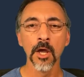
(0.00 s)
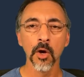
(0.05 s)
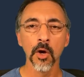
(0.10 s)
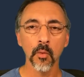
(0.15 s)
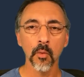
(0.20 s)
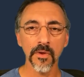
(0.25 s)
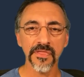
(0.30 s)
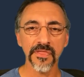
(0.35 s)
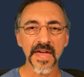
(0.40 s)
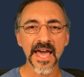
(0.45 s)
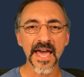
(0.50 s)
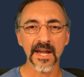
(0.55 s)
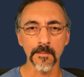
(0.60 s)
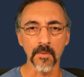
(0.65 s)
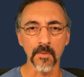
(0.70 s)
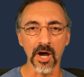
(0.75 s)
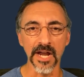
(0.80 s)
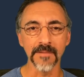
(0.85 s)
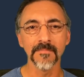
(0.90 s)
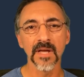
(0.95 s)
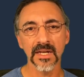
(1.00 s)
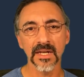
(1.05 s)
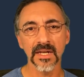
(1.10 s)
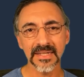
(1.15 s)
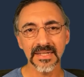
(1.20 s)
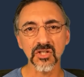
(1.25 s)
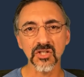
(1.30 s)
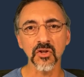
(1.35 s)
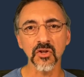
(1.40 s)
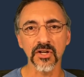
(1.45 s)
With that in mind,
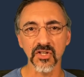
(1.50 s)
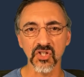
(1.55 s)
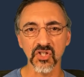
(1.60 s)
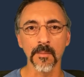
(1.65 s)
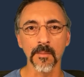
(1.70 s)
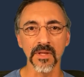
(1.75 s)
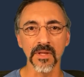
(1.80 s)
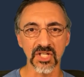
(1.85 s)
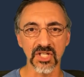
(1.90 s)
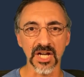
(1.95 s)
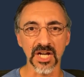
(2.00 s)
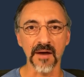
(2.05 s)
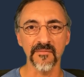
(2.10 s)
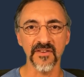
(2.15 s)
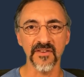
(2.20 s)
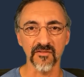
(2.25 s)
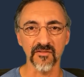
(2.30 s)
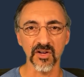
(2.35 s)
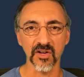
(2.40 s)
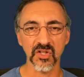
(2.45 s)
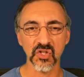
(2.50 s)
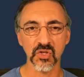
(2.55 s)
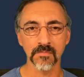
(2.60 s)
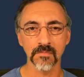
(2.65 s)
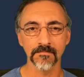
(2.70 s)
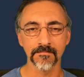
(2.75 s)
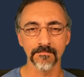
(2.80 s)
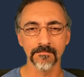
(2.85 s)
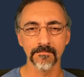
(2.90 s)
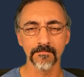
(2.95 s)
let's look at some of the top favorites.
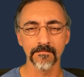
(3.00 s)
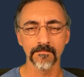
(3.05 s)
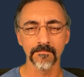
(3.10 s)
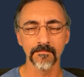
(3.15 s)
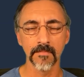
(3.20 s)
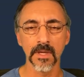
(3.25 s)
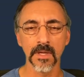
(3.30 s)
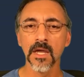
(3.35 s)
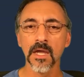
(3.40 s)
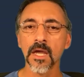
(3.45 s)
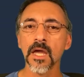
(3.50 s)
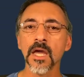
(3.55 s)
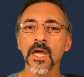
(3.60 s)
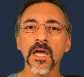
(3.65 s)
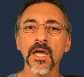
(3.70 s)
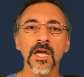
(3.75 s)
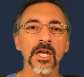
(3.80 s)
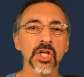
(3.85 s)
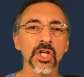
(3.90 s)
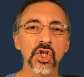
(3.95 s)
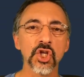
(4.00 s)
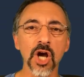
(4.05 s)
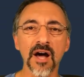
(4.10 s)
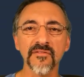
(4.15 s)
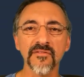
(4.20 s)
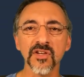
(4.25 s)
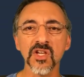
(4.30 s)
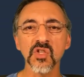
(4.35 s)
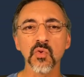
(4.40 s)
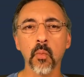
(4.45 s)
Java
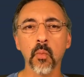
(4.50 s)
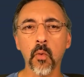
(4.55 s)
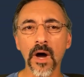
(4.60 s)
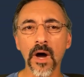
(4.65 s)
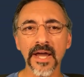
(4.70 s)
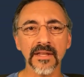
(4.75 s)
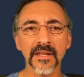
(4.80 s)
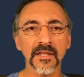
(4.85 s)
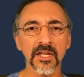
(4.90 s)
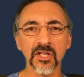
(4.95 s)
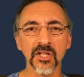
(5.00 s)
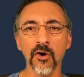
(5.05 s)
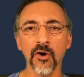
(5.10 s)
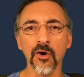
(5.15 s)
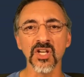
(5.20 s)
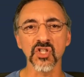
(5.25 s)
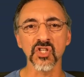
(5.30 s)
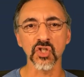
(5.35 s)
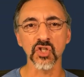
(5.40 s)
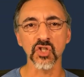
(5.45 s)
is widely known as a